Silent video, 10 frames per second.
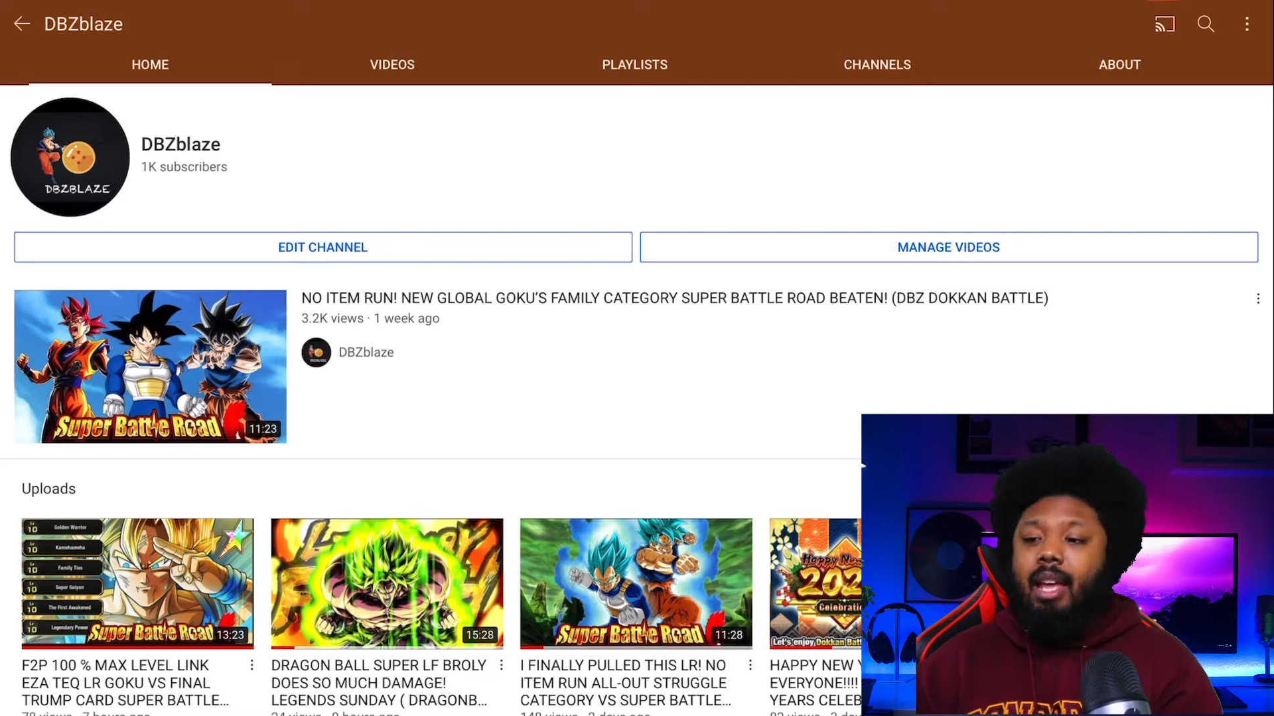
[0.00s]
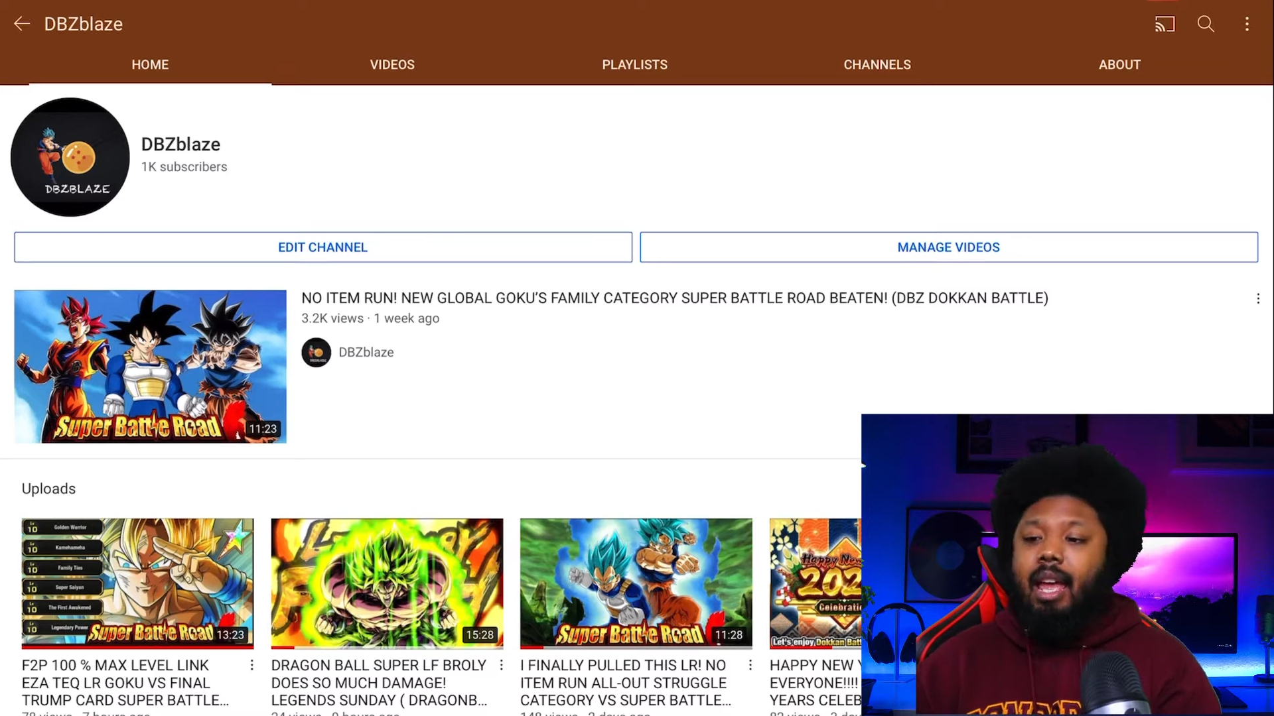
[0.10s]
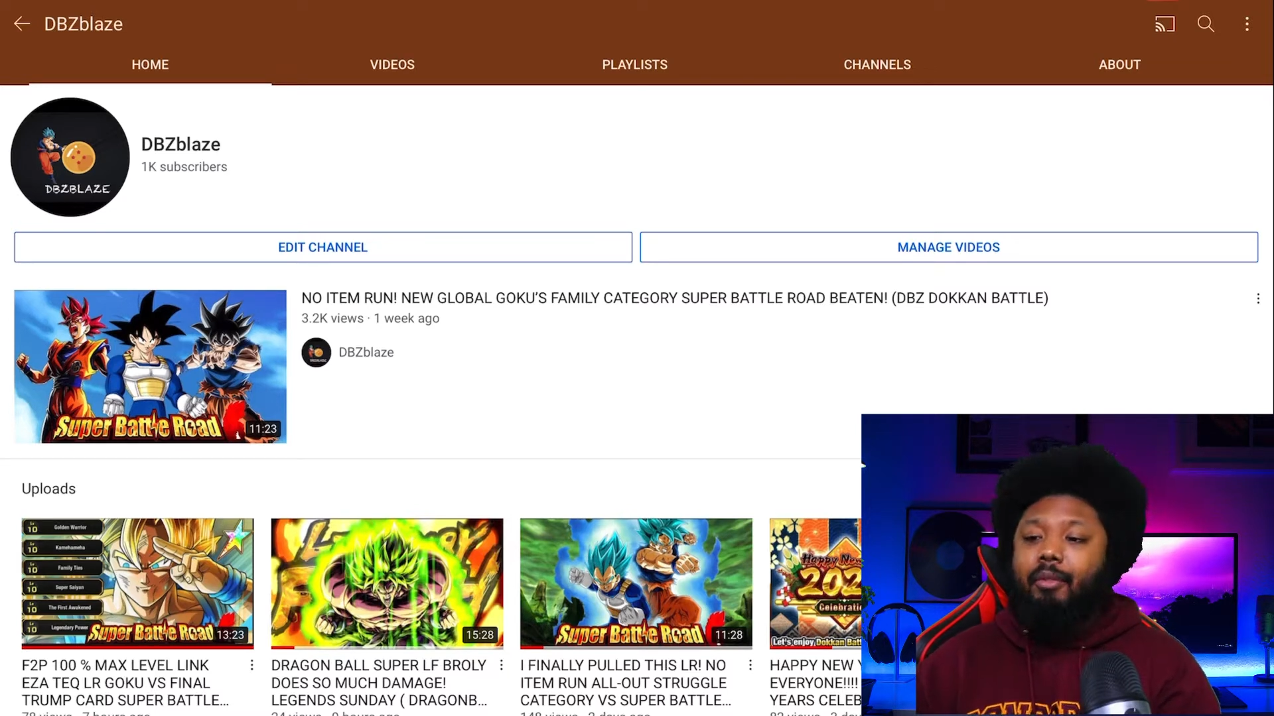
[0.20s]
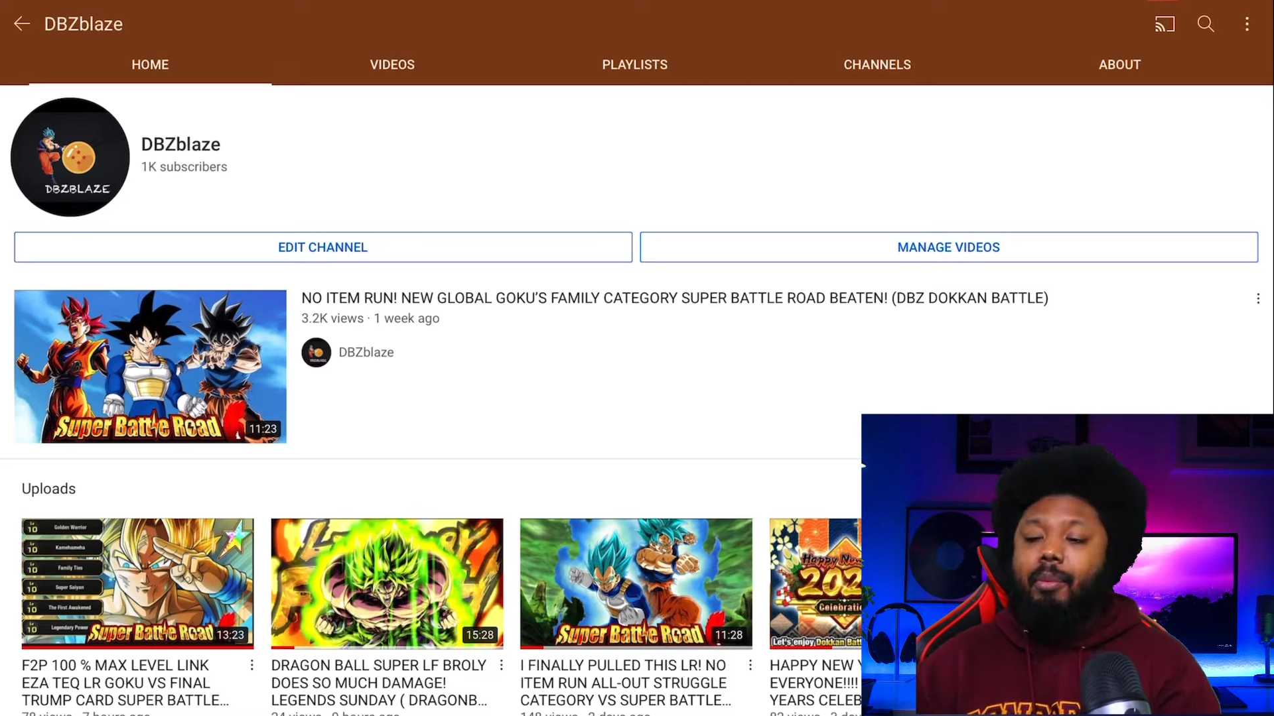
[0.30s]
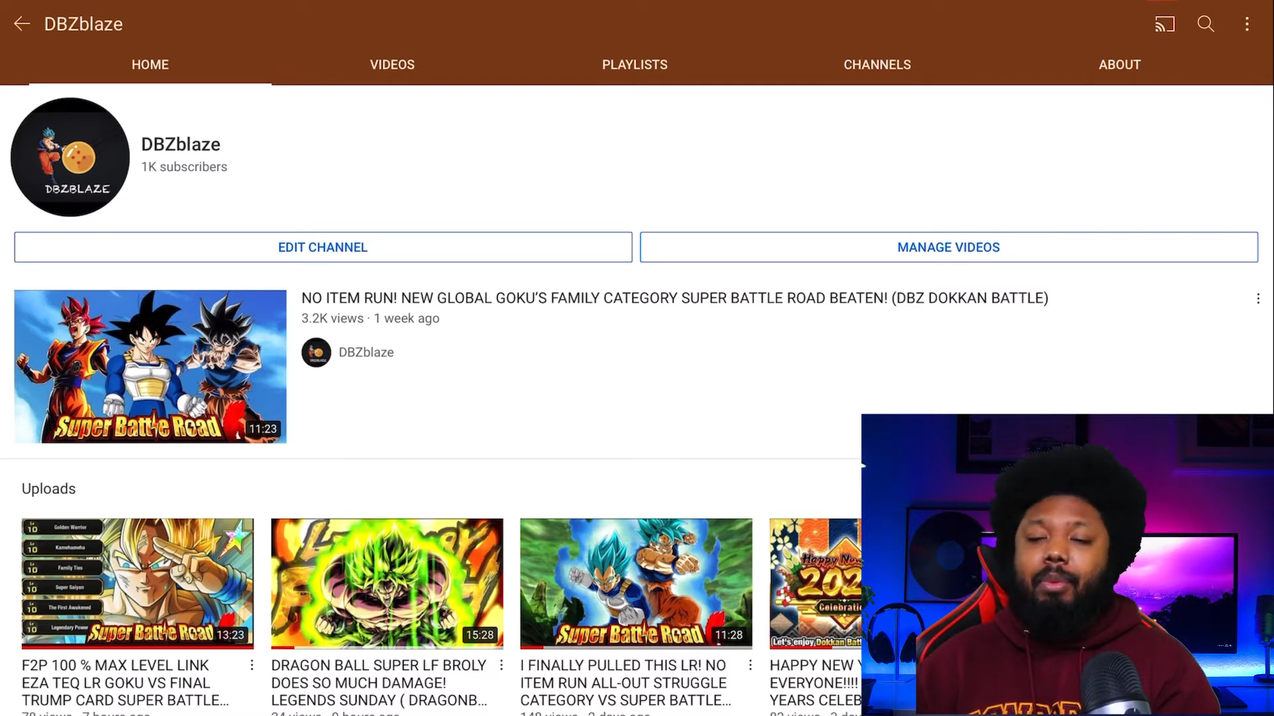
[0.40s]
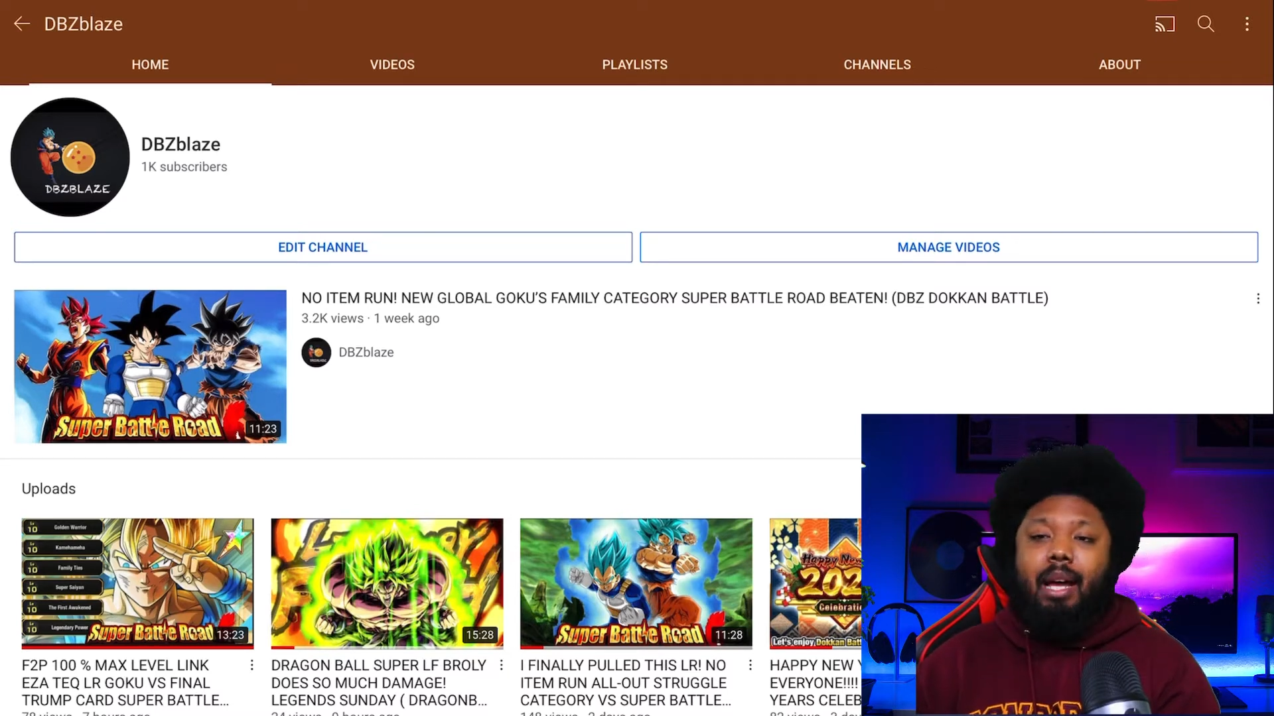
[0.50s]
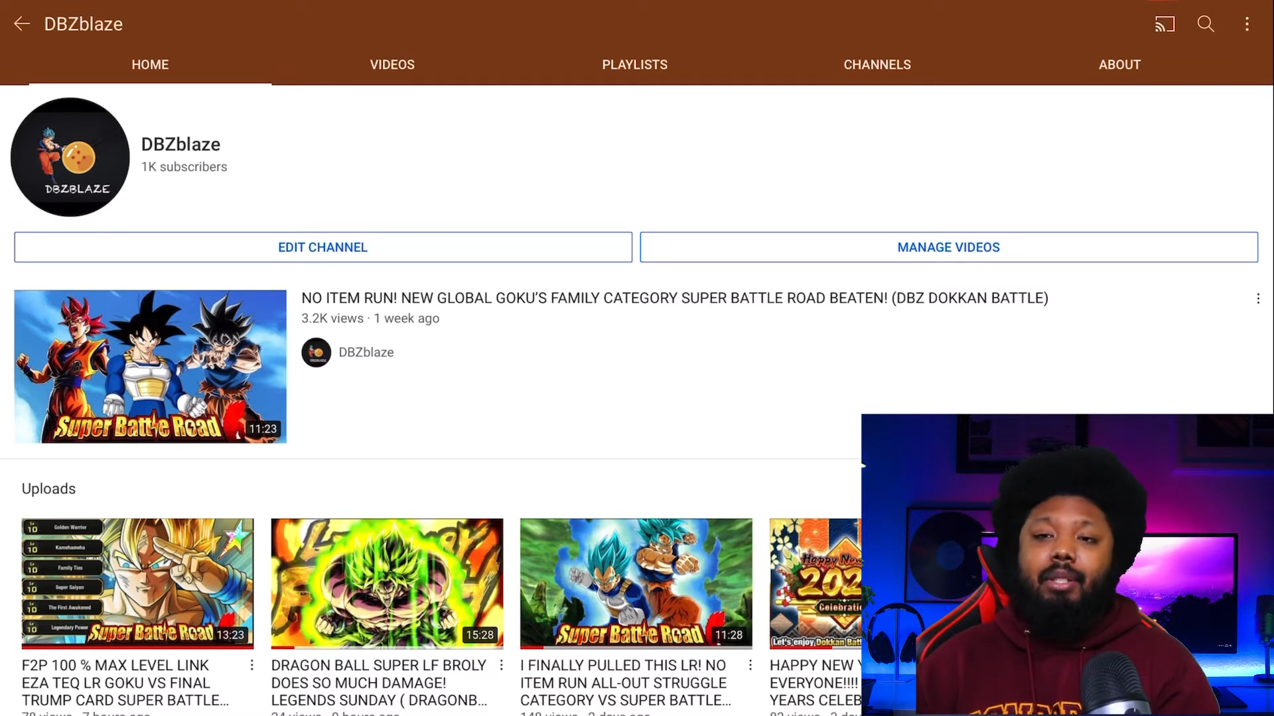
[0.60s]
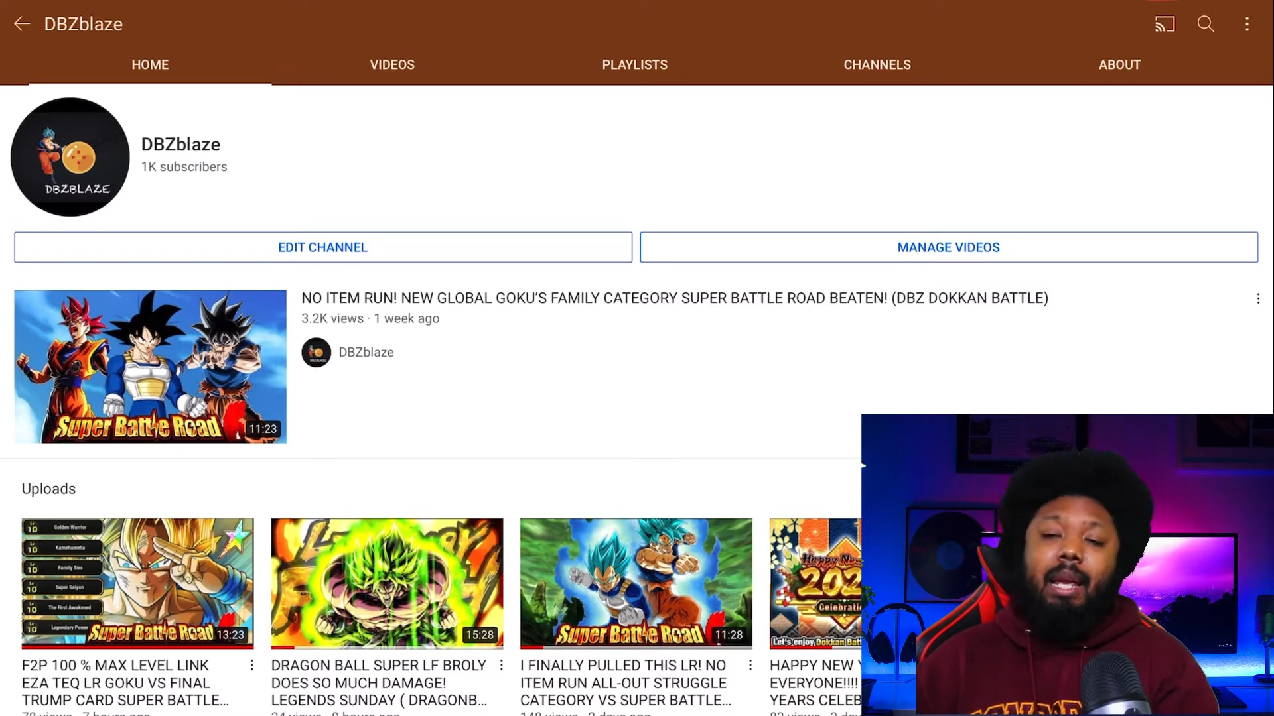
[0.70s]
and from that I was